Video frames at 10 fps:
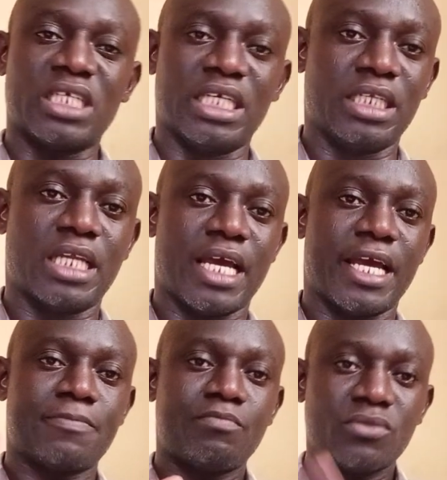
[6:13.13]

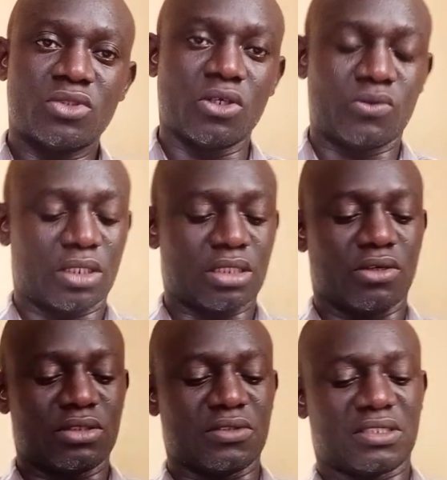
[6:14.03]
in third world
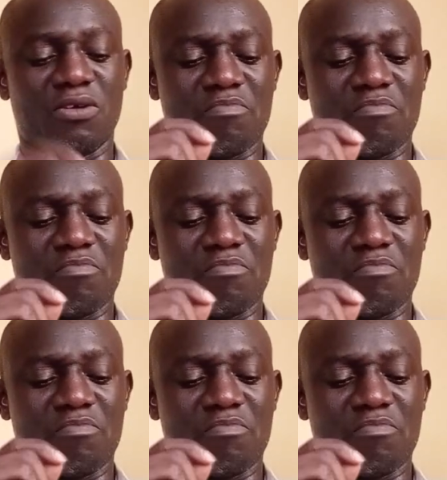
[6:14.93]
countries?